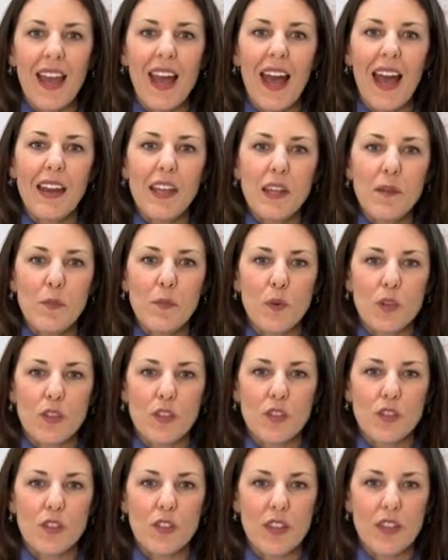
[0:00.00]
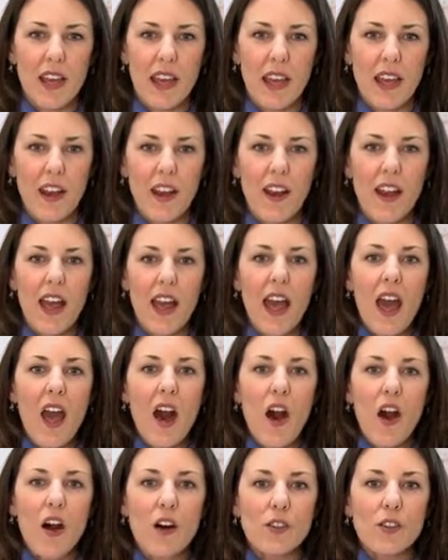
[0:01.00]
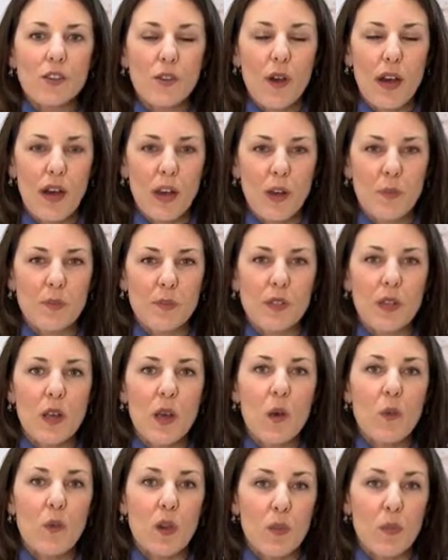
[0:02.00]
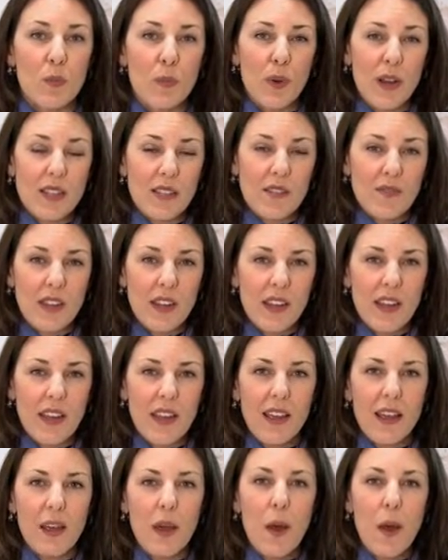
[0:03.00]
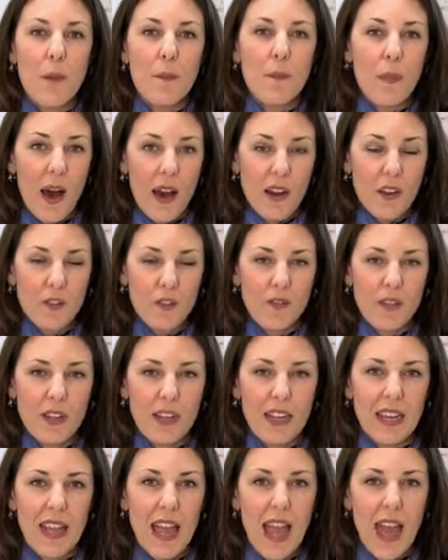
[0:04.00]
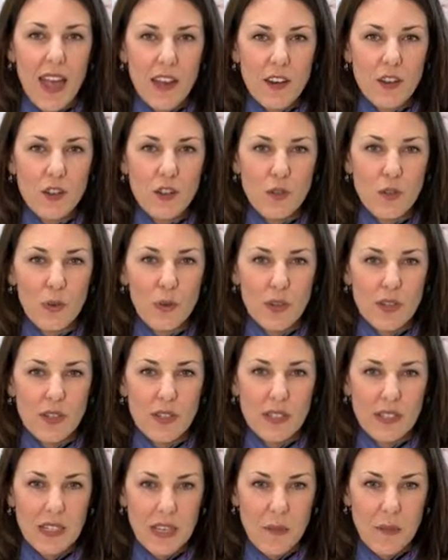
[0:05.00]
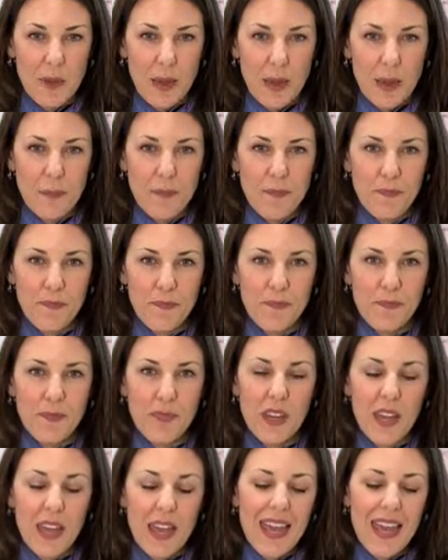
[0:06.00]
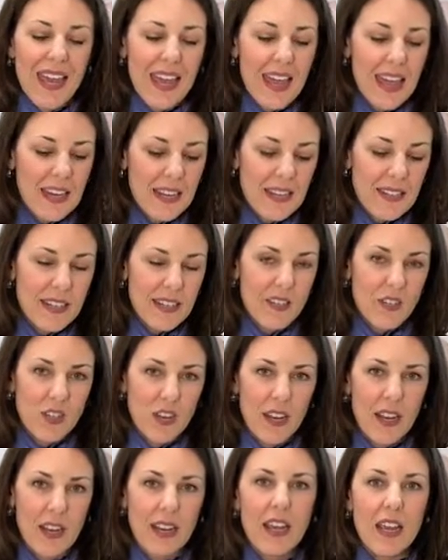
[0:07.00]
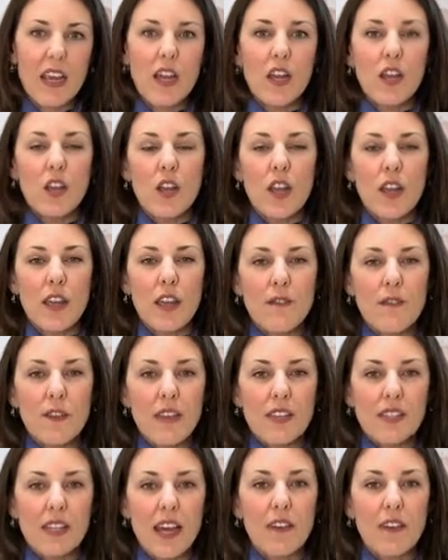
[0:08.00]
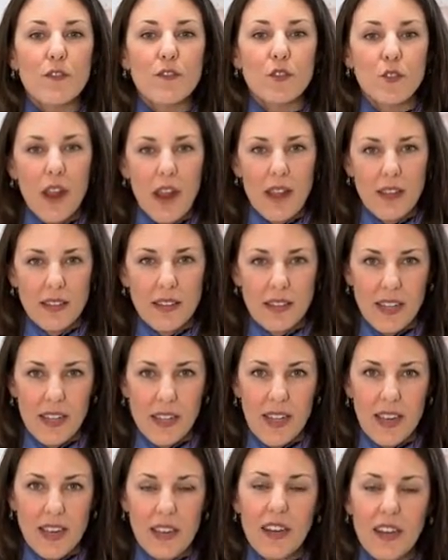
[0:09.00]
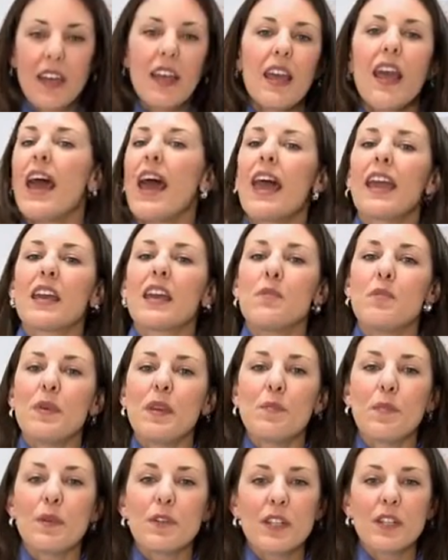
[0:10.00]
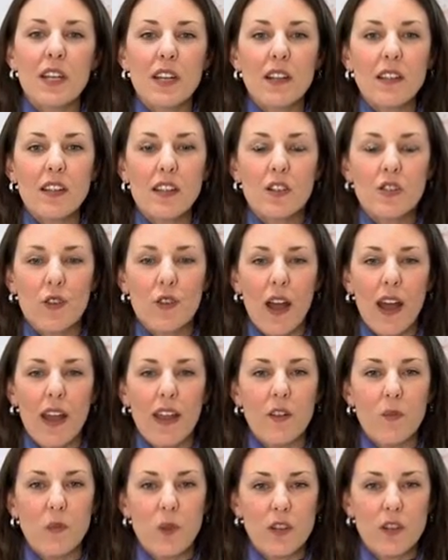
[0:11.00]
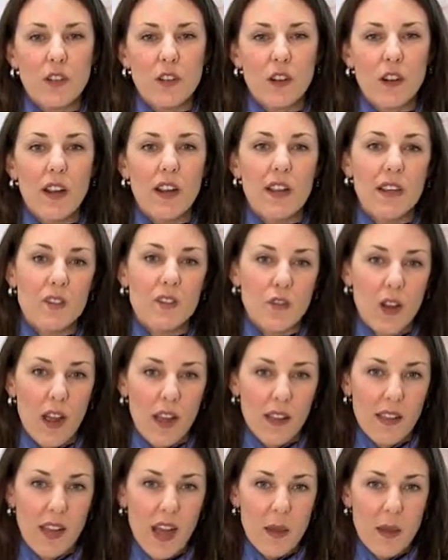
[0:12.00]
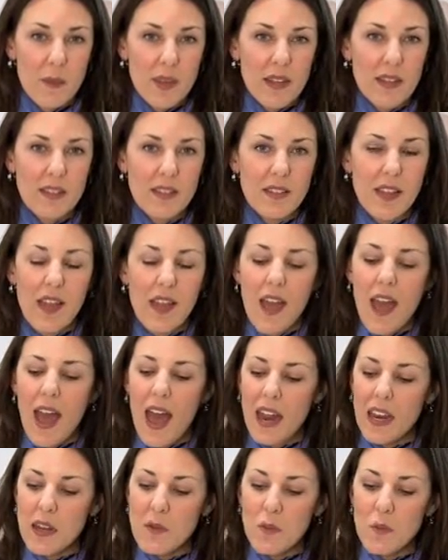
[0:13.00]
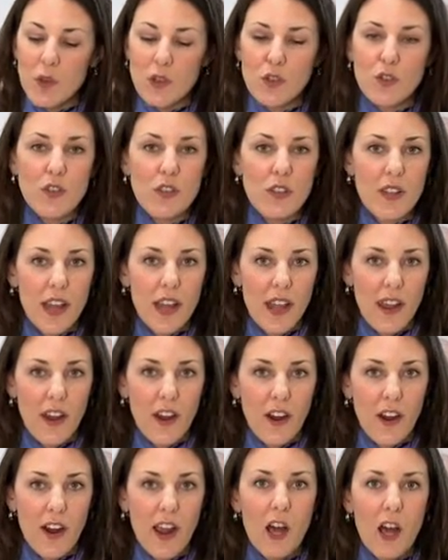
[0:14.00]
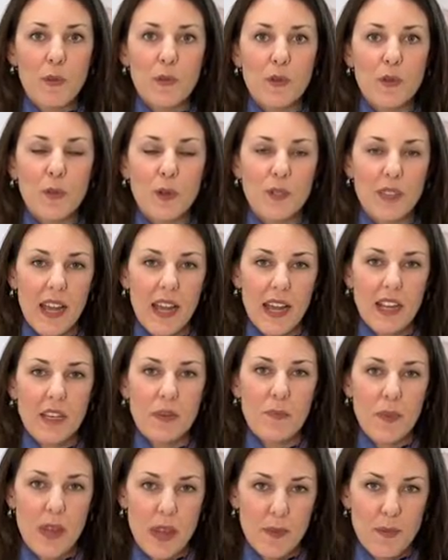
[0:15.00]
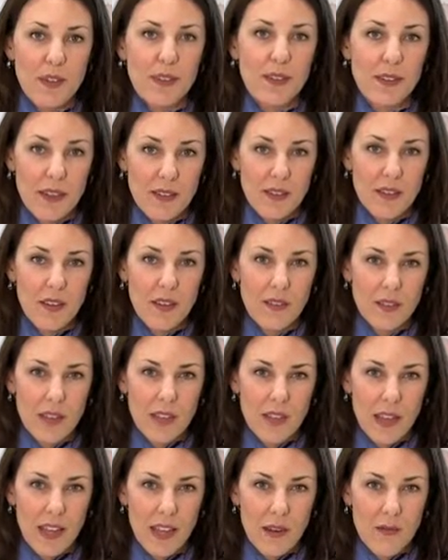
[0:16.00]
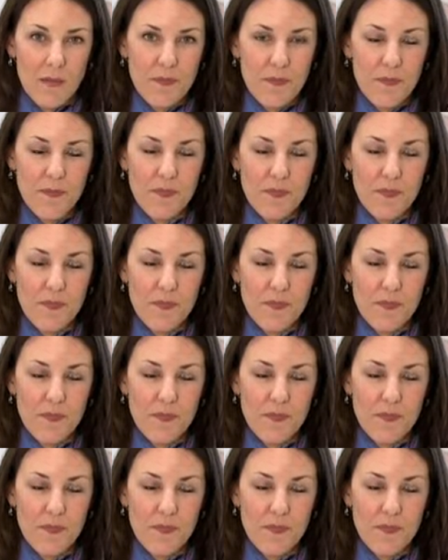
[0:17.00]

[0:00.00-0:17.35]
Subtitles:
Adding moisture to the air also helps with breastfeeding, bottle feeding, and newborn sleeping. In addition, infants have dry skin and can be particularly dry in winter and in dry climates. Adding moisture to the air helps protect babies' sensitive skin.